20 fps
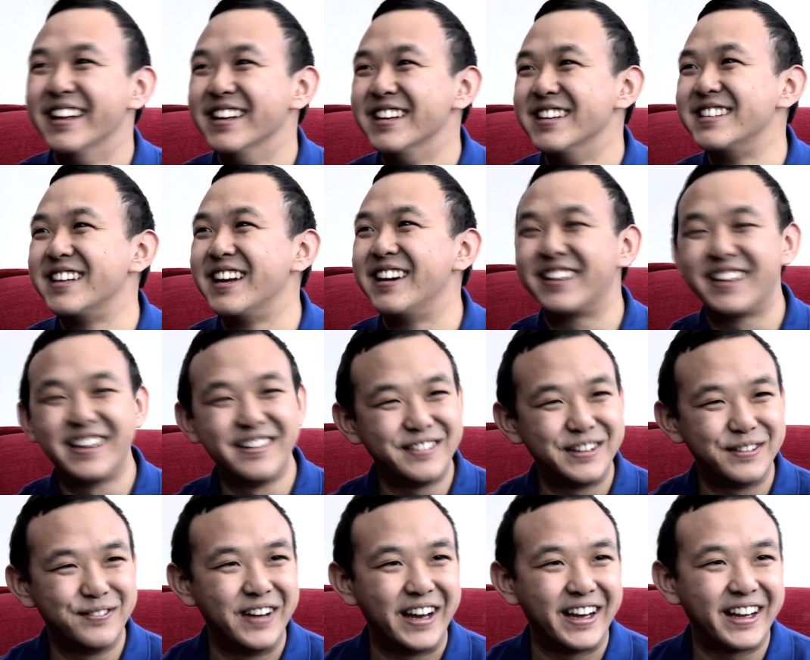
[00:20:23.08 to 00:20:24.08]
So I kicked
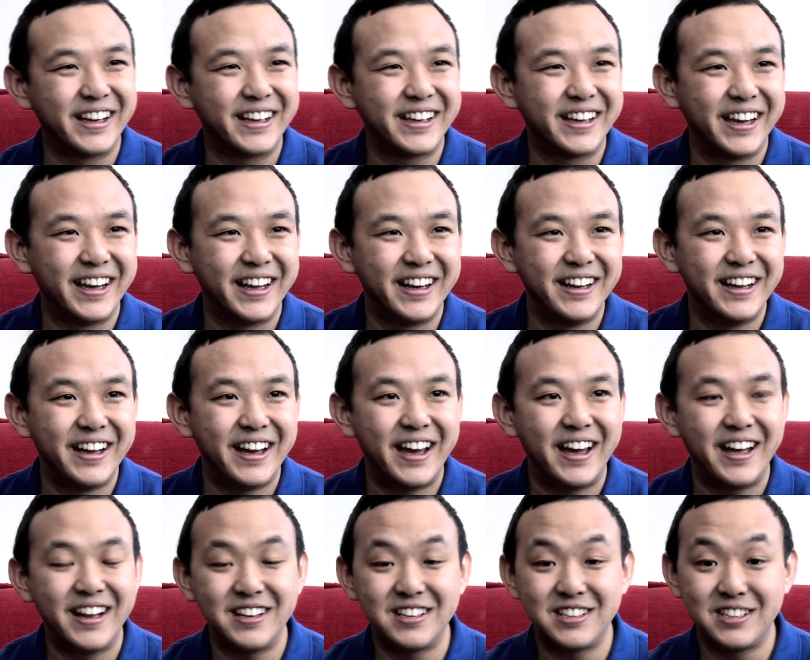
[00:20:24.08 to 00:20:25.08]
him back again,
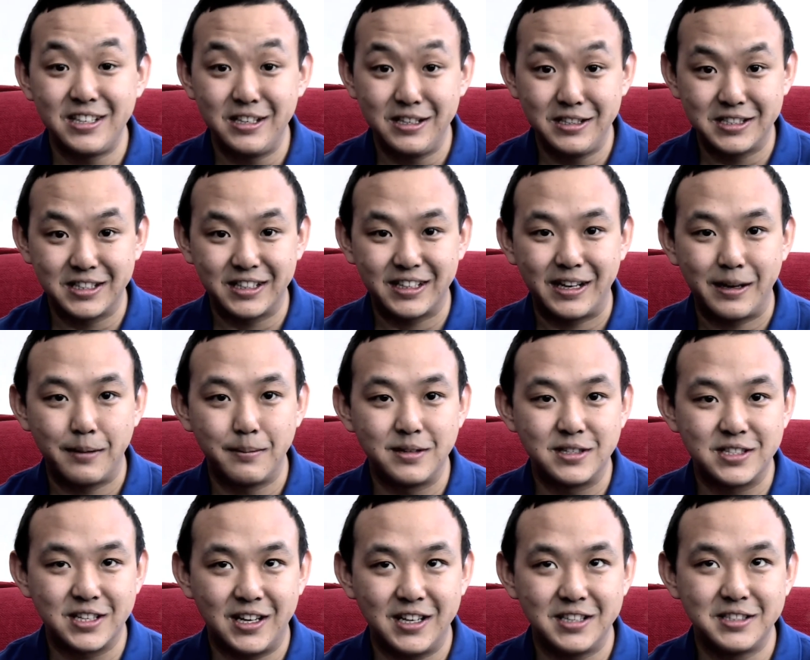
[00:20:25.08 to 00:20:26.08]
and a teacher came and
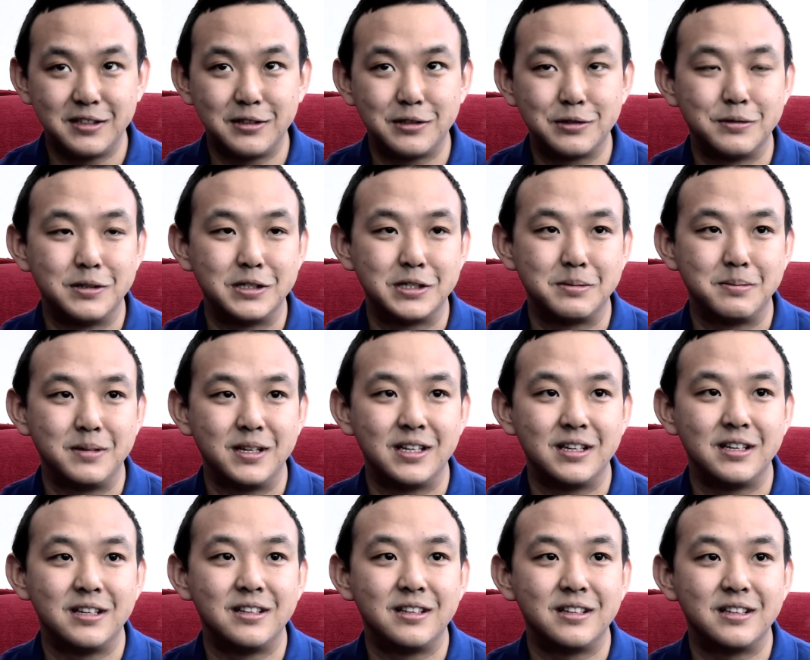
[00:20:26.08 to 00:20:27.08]
charging towards me
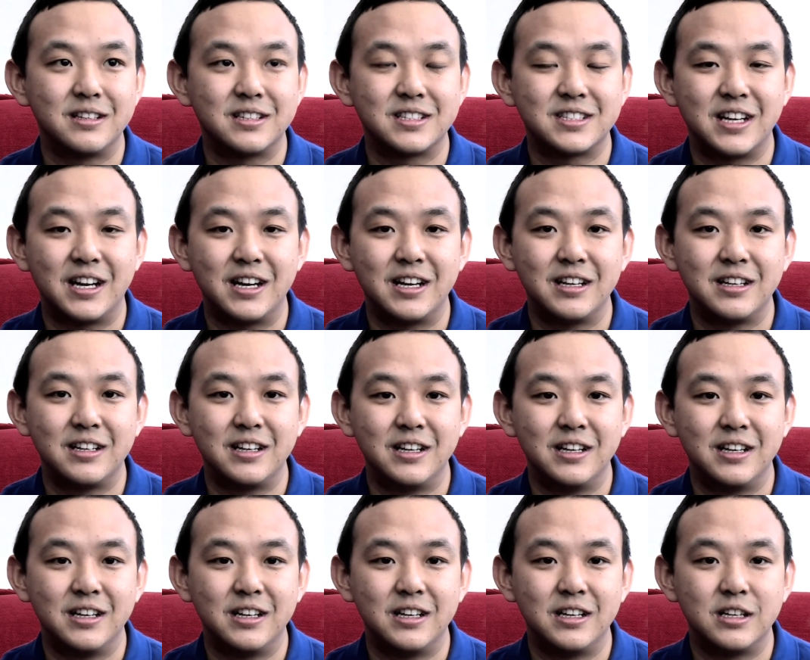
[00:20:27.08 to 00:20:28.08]
and started
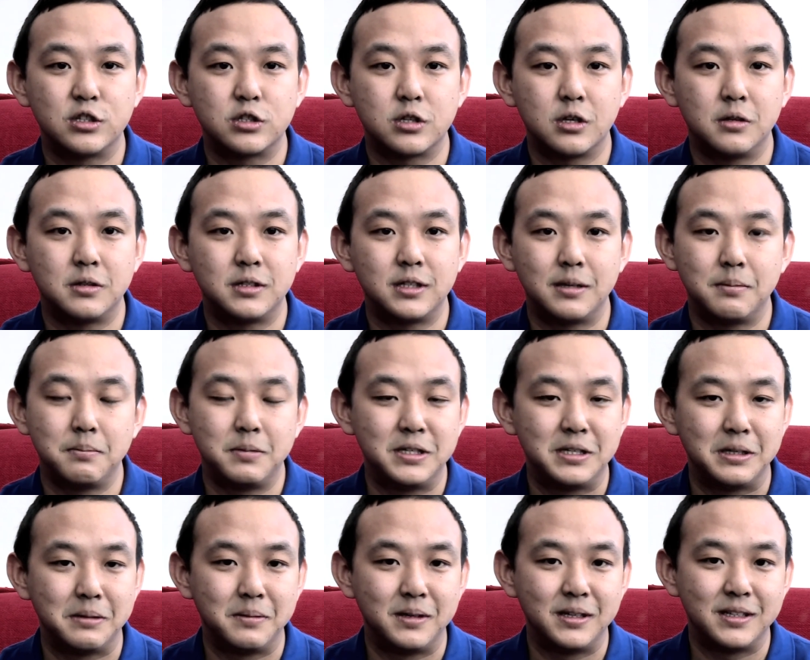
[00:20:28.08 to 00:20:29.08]
shouting and
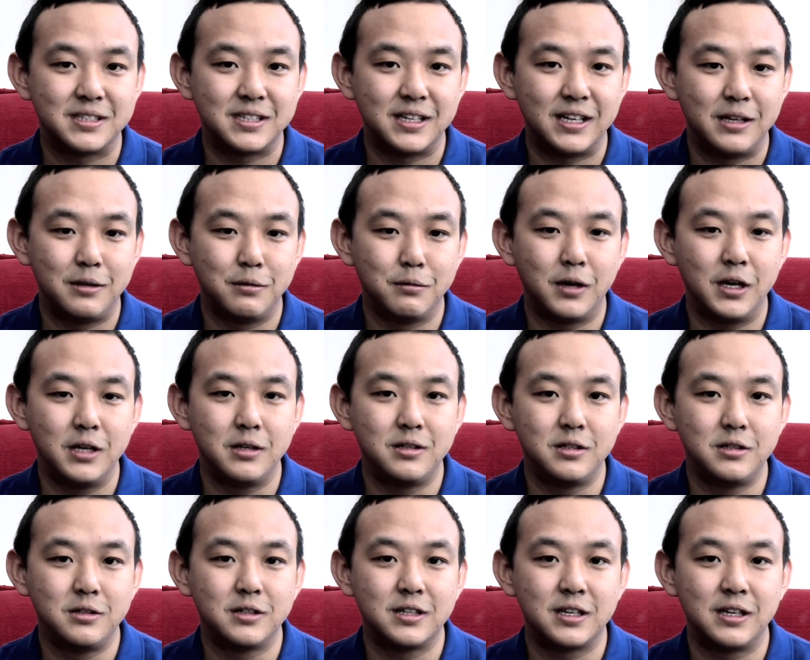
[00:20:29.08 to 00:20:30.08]
beating me, saying, why
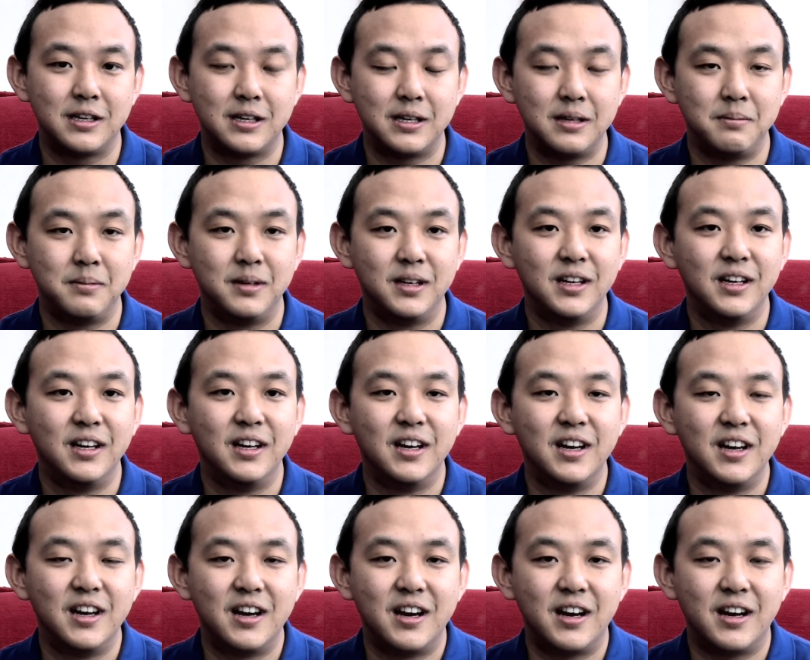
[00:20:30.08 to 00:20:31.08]
did you kick him?
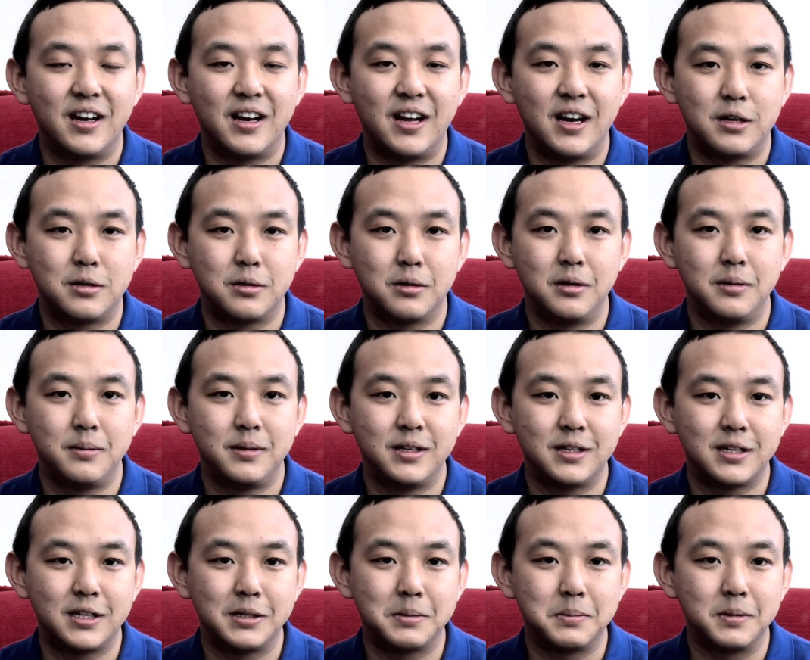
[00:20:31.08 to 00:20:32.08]
And I told him he
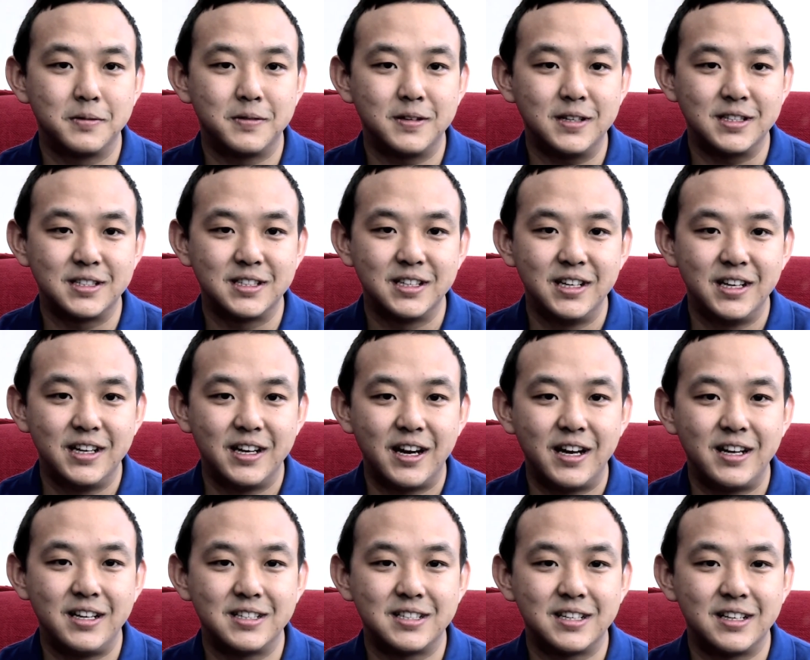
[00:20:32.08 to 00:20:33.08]
kicked me first.
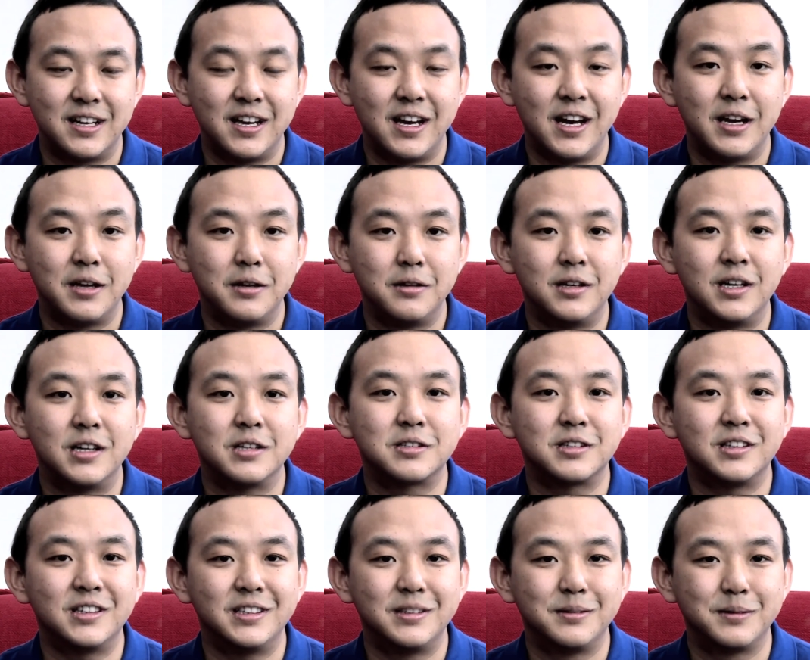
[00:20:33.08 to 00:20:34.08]
And he said, yeah, I know, I
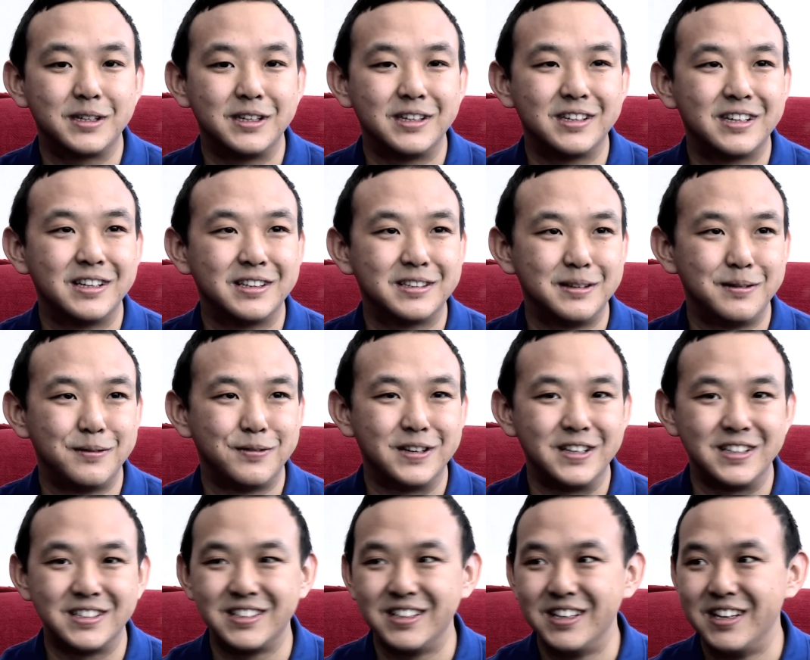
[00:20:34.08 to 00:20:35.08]
saw him kicked him
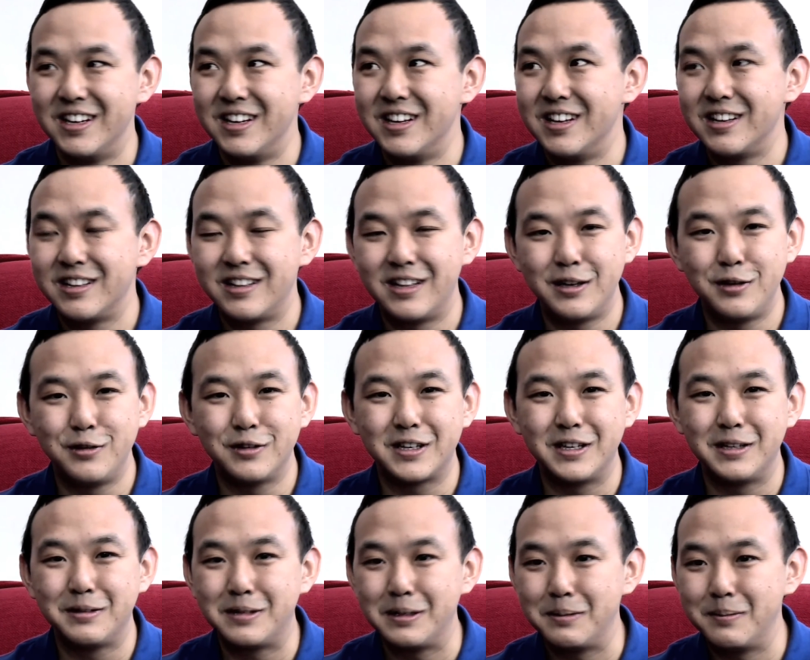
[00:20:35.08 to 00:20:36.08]
first. Then you
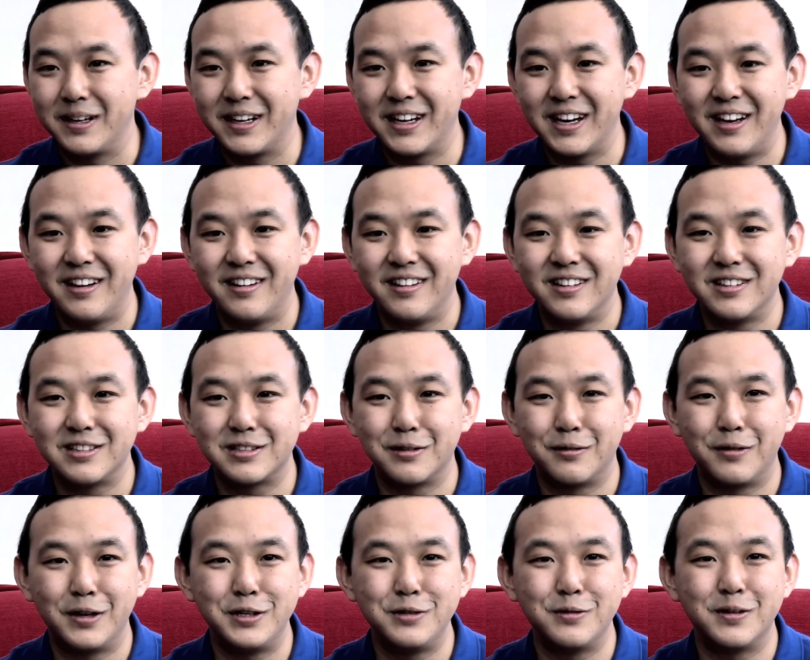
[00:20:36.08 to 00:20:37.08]
kicked him again. So
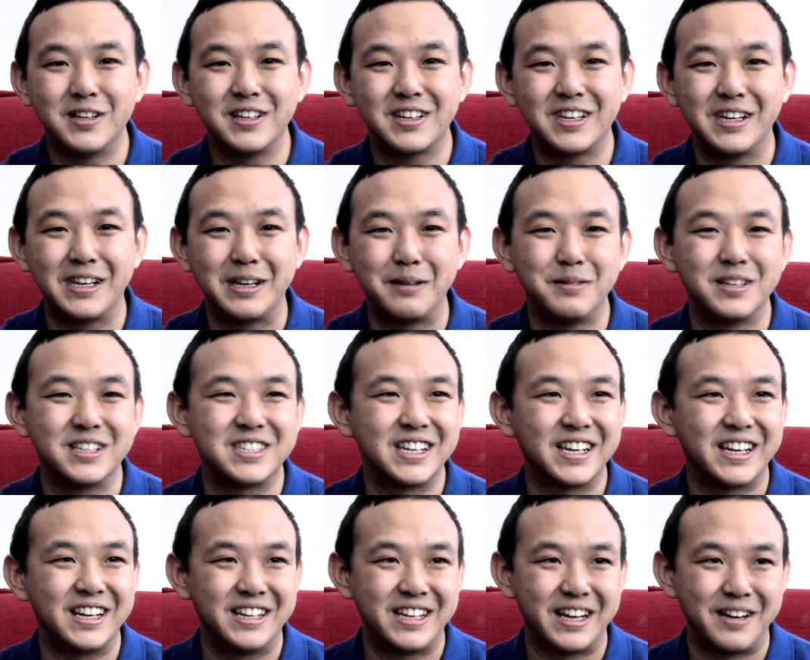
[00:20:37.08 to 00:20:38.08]
why do you want to kick him the
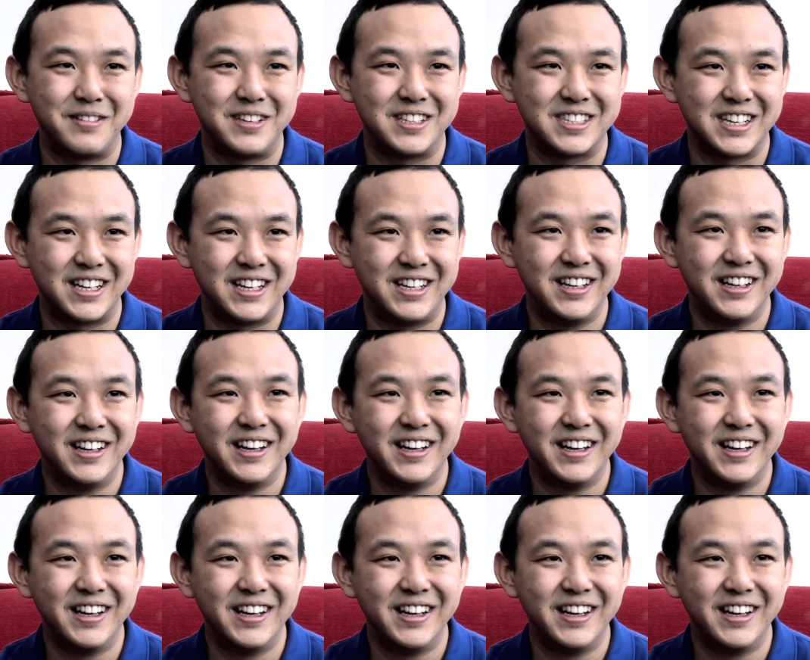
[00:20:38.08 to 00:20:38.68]
second time, he said.